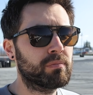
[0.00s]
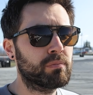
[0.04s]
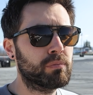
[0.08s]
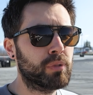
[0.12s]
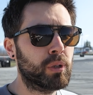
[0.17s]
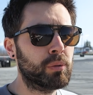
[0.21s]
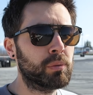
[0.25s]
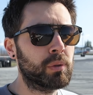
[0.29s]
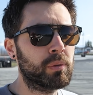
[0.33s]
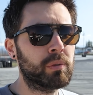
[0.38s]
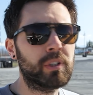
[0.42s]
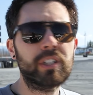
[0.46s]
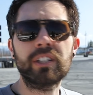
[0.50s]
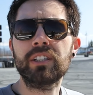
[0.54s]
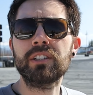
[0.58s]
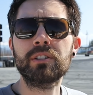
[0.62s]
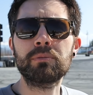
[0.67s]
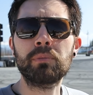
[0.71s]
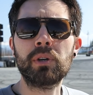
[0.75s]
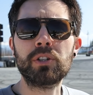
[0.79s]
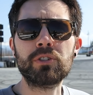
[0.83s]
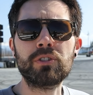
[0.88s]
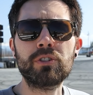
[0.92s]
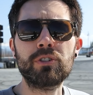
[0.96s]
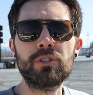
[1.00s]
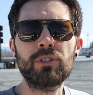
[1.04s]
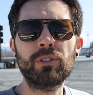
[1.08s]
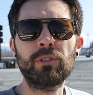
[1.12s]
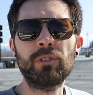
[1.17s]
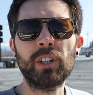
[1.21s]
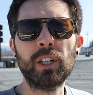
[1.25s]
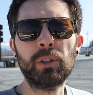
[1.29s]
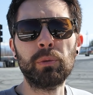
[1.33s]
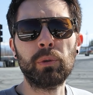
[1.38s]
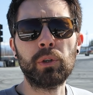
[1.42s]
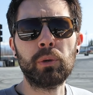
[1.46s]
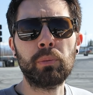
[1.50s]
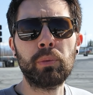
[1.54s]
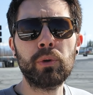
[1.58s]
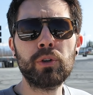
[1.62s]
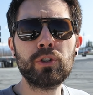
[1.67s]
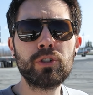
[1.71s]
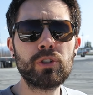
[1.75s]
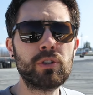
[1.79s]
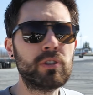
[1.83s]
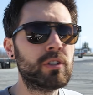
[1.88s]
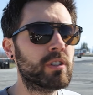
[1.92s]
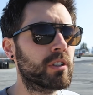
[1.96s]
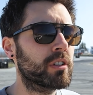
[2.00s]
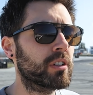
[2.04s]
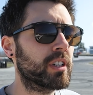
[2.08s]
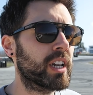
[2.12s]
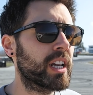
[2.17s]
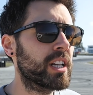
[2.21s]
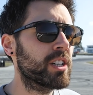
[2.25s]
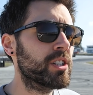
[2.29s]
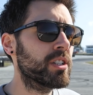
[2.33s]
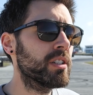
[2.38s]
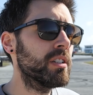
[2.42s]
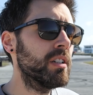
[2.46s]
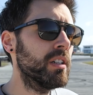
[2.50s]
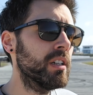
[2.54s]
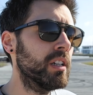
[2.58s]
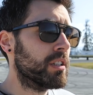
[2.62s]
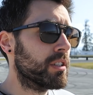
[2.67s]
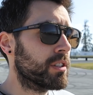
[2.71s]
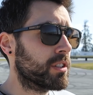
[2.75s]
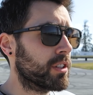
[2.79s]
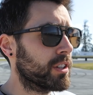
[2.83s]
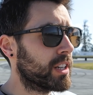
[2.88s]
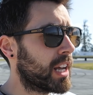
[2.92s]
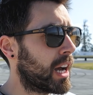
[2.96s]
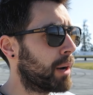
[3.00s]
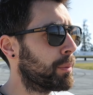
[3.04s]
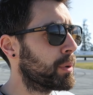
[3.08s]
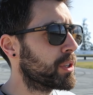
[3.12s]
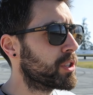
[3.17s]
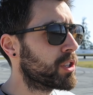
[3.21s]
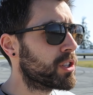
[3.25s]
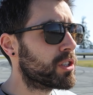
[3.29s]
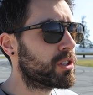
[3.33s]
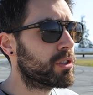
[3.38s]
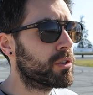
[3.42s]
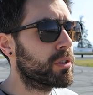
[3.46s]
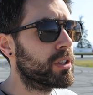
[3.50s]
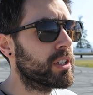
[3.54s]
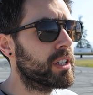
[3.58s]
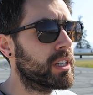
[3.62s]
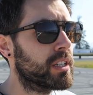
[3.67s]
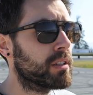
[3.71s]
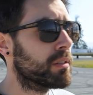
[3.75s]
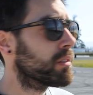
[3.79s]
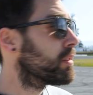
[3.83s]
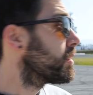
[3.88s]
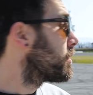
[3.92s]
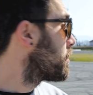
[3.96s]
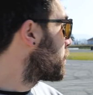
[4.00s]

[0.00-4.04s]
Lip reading: probably as much as you really want to push on a stock engine. So now we're just doing,